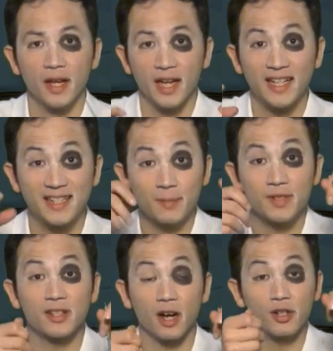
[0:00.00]
He dipped
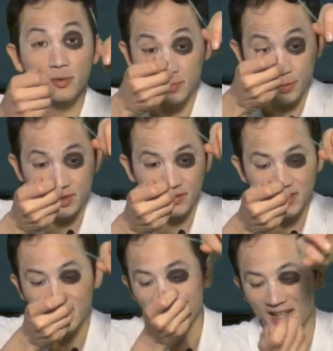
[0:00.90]
his unresponsive
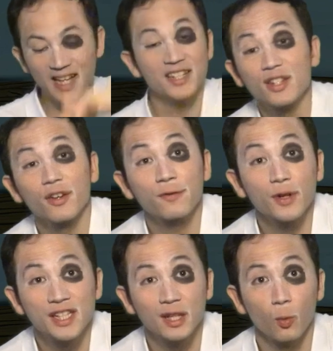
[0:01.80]
son into the
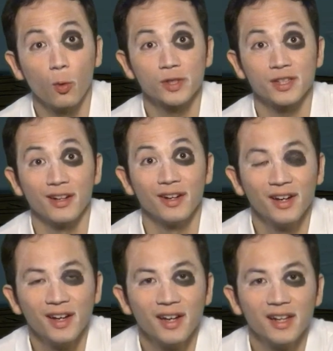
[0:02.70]
freezing water,
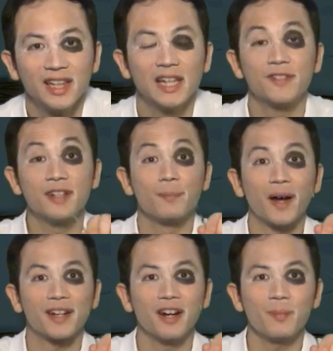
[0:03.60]
lifted him
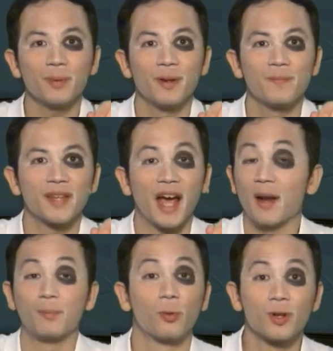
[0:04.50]
back up,
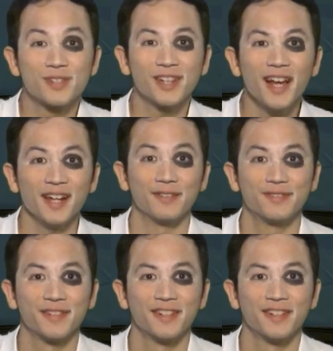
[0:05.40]
and brought him to life.